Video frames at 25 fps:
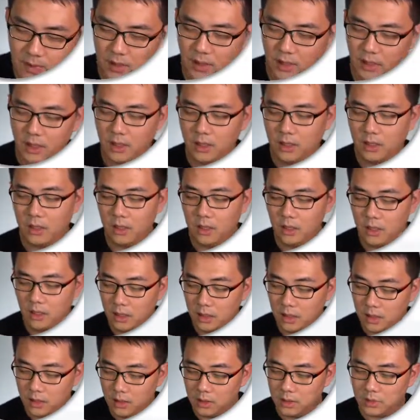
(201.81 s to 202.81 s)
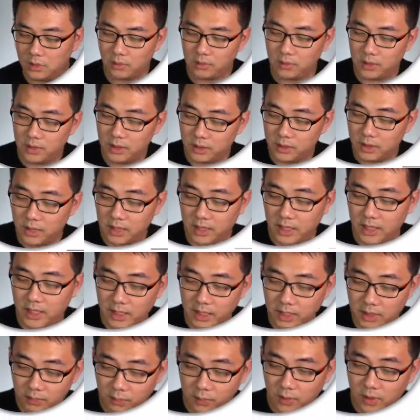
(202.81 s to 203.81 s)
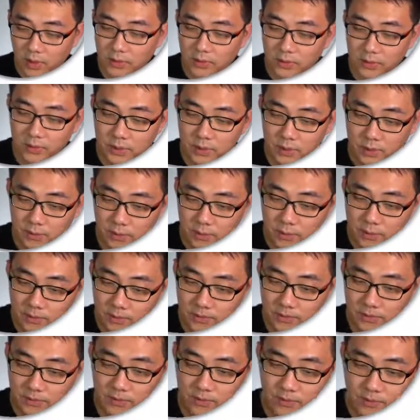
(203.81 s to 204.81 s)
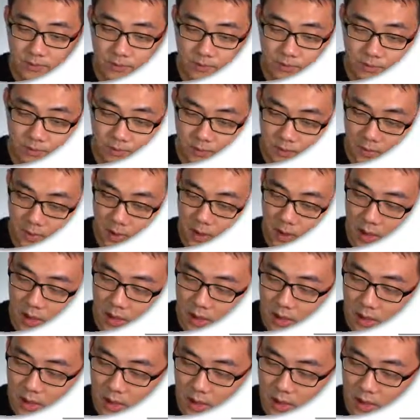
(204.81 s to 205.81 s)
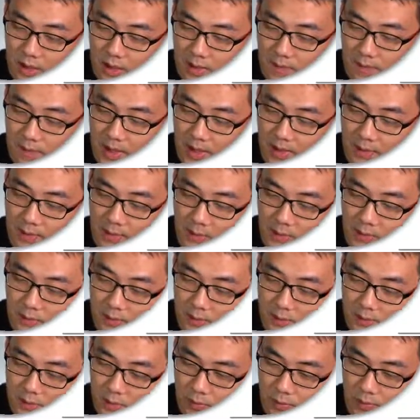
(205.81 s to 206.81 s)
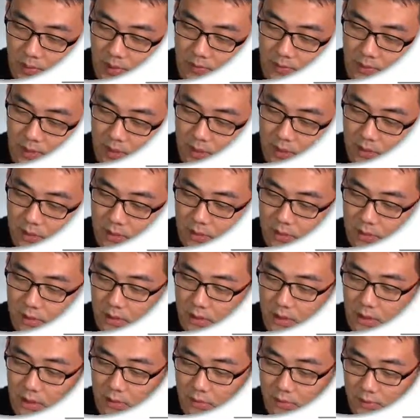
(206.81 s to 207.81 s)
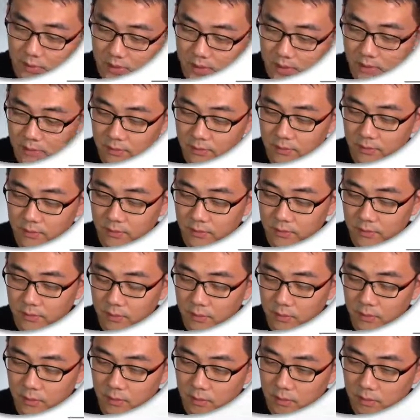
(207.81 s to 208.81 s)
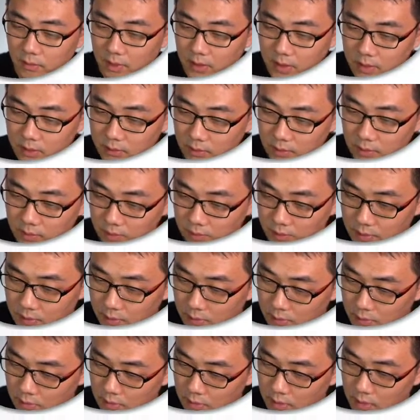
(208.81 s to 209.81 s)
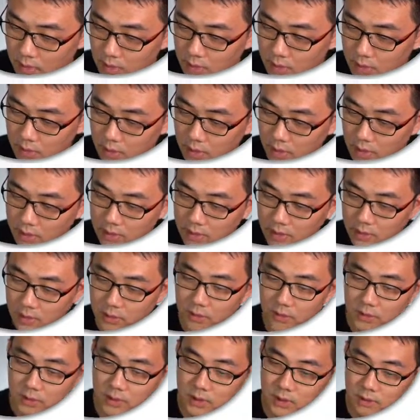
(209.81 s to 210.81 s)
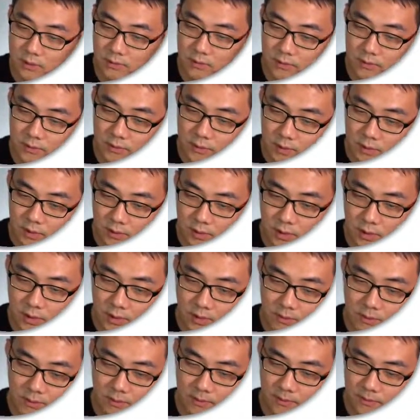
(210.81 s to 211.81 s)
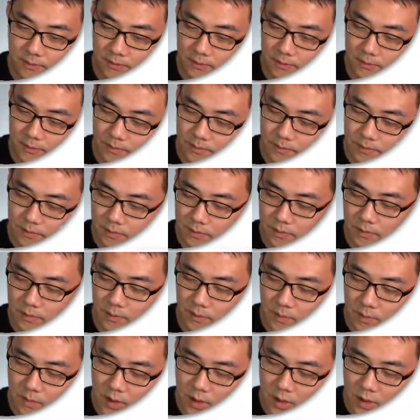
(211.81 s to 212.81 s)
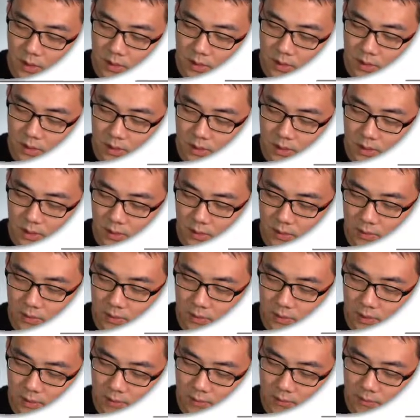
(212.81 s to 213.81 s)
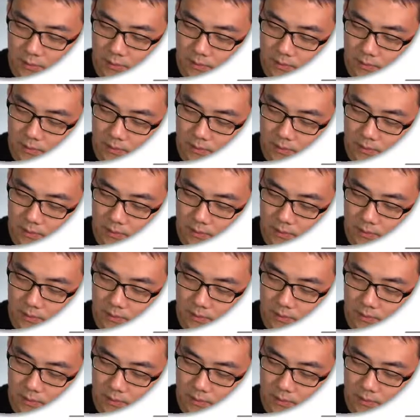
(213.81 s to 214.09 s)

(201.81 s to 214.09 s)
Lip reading: Okay, so I'm going to take negative 1 to 0 and map into this domain here, inclusive. Minus 1 to 0 is inclusive, sorry. This is inclusive.